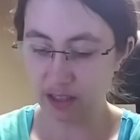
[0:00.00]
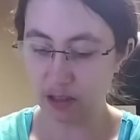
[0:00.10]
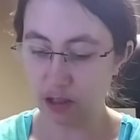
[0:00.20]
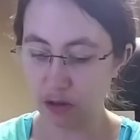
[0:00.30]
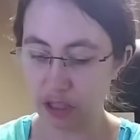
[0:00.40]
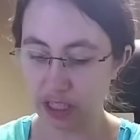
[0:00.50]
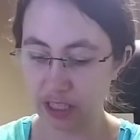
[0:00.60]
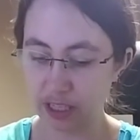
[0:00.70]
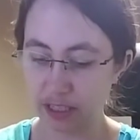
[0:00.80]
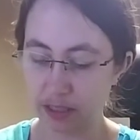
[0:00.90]

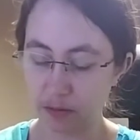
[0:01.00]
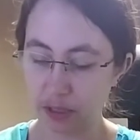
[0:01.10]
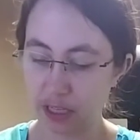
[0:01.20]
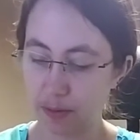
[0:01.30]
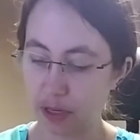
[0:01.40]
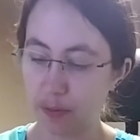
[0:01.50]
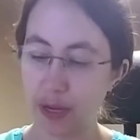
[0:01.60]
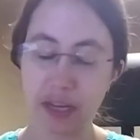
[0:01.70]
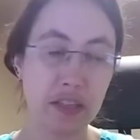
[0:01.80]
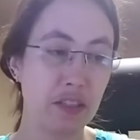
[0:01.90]
lotion. That doesn't want to come out of the
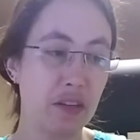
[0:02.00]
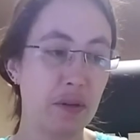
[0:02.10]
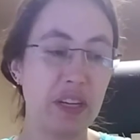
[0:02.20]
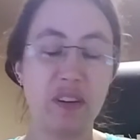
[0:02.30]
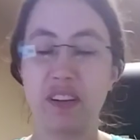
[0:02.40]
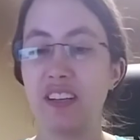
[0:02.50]
package. There we go.